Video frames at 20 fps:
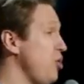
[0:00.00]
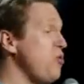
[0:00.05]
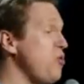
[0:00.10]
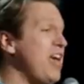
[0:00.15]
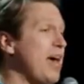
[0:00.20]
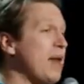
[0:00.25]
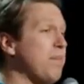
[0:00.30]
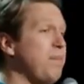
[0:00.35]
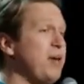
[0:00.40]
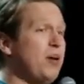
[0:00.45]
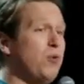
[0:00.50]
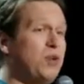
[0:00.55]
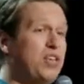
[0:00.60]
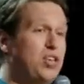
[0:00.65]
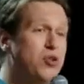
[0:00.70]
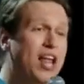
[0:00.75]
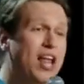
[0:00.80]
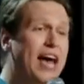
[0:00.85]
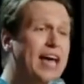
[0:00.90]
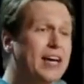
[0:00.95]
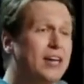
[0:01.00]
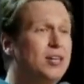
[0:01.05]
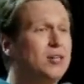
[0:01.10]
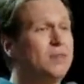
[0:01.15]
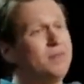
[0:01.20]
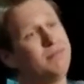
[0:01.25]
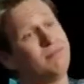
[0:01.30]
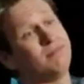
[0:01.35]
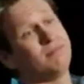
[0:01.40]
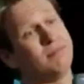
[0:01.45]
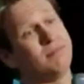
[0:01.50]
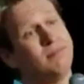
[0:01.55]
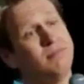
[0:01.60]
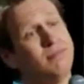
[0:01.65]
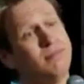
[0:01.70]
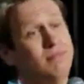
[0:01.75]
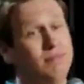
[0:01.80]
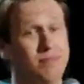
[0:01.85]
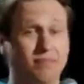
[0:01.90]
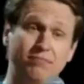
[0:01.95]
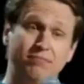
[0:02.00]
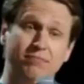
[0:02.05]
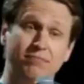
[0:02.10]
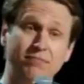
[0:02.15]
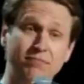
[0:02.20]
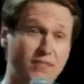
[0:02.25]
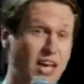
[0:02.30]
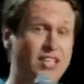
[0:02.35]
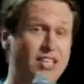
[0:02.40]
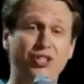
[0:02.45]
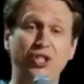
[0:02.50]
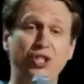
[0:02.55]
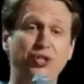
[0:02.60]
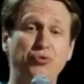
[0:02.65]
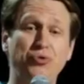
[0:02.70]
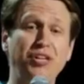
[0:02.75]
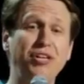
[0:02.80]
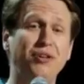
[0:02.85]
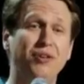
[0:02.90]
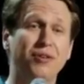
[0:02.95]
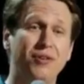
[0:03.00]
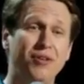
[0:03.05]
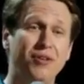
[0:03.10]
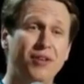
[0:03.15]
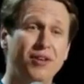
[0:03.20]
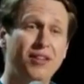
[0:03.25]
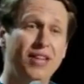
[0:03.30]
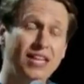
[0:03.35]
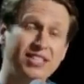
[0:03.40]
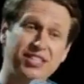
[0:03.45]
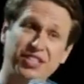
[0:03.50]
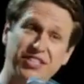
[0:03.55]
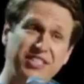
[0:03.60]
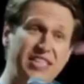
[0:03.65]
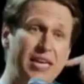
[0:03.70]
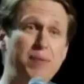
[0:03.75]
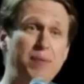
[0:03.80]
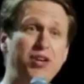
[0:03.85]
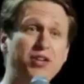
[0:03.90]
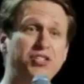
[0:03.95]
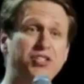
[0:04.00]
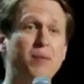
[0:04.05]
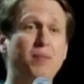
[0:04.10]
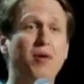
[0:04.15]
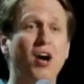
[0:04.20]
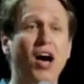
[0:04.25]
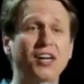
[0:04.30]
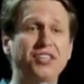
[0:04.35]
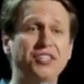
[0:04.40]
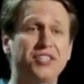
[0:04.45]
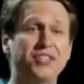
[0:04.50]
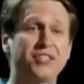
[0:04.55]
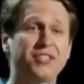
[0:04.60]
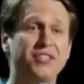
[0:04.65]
can't pick what you like. That's just real. That's just deep in your subconscious.